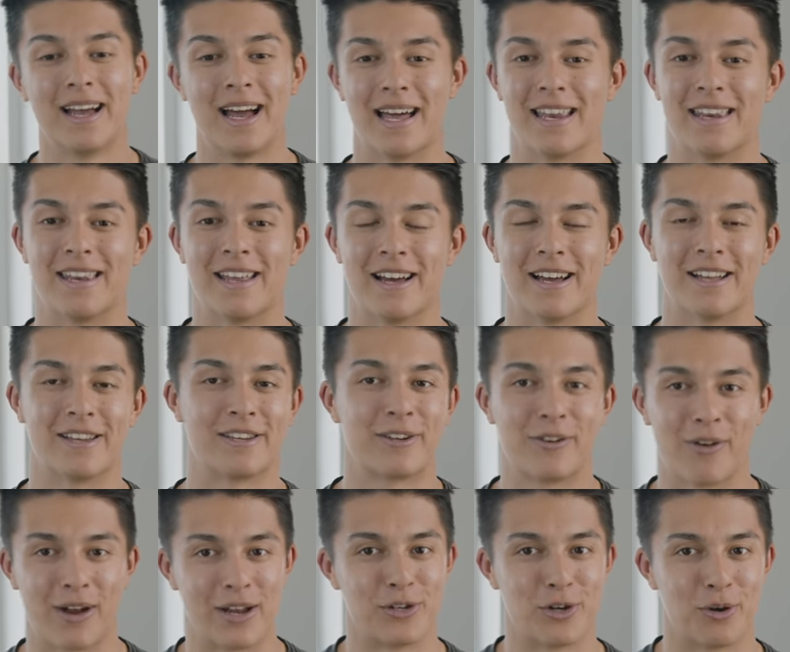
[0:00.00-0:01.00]
and
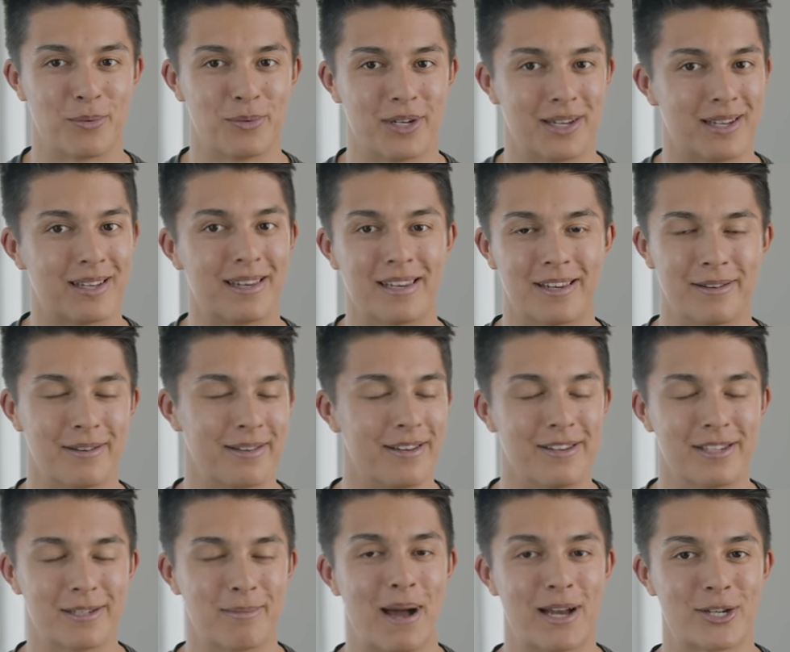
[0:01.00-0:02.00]
great job, G,
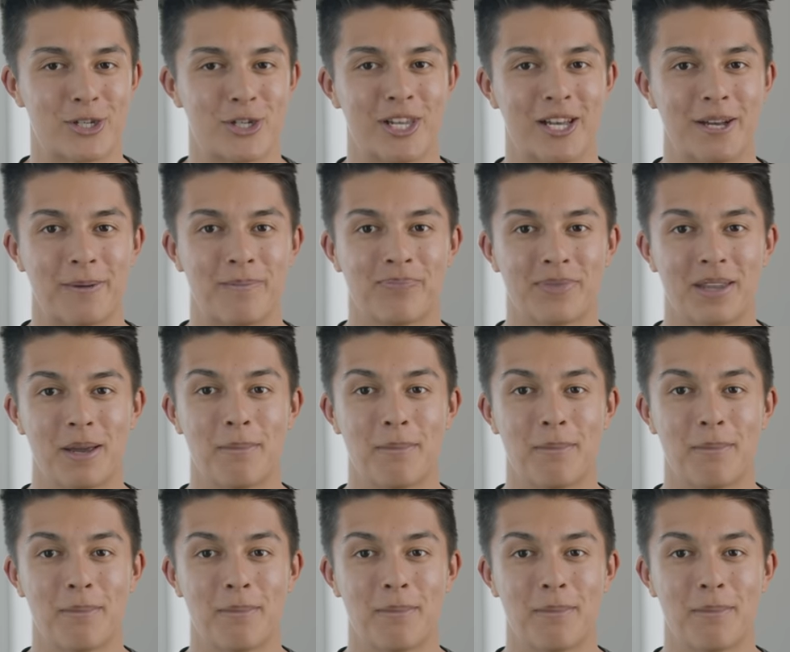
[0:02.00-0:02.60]
you smashed it.